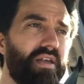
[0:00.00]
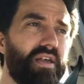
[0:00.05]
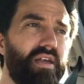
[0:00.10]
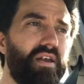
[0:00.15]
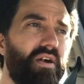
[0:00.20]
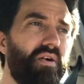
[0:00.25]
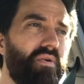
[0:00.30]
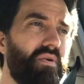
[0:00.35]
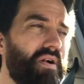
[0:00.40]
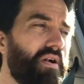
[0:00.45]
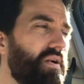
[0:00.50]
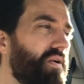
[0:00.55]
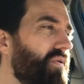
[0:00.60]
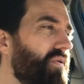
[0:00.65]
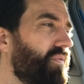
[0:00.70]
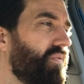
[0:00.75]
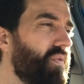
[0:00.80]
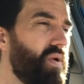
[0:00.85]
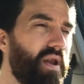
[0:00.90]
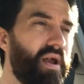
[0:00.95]
you know,
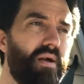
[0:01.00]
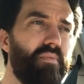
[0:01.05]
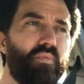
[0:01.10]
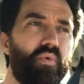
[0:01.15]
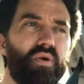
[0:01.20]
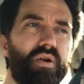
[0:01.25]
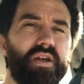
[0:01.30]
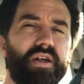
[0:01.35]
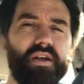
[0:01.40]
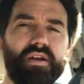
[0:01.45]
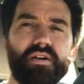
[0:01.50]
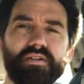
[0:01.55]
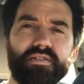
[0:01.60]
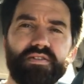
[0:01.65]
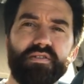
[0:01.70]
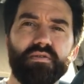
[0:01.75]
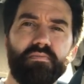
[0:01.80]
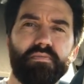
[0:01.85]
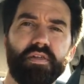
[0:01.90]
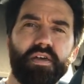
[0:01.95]
when I'm working on
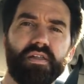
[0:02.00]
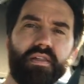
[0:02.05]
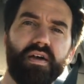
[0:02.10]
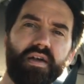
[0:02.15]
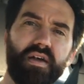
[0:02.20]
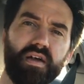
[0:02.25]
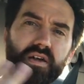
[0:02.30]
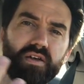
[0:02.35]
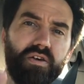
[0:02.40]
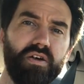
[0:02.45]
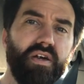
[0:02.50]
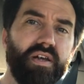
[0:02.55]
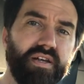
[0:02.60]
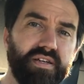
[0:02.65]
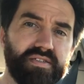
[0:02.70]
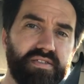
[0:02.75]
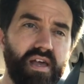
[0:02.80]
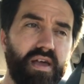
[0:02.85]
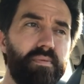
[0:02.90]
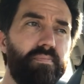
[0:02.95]
something, like a good
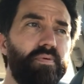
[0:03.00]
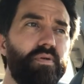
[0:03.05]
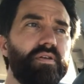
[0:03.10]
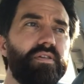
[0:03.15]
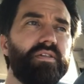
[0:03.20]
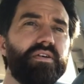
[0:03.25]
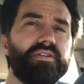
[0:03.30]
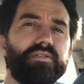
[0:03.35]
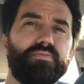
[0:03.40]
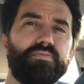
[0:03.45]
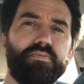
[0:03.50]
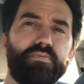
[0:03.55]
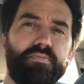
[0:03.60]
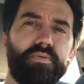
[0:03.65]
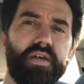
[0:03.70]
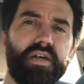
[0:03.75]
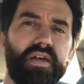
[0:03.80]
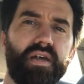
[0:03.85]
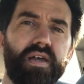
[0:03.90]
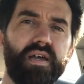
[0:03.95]
example of this would
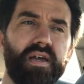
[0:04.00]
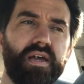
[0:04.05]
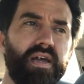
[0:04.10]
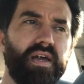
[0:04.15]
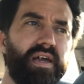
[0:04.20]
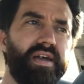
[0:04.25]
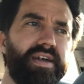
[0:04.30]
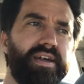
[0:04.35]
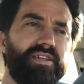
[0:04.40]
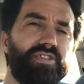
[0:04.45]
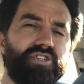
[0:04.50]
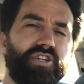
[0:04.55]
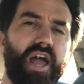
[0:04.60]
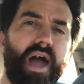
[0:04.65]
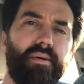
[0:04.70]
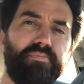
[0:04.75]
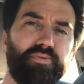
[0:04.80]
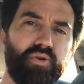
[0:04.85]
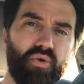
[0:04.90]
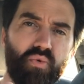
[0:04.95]
be in
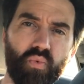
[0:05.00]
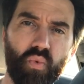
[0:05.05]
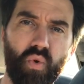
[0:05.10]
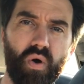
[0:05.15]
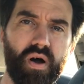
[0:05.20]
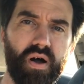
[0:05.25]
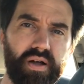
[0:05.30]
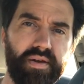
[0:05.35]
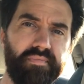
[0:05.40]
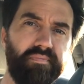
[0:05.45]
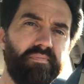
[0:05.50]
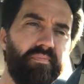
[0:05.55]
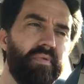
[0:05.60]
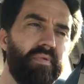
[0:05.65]
chapter 1,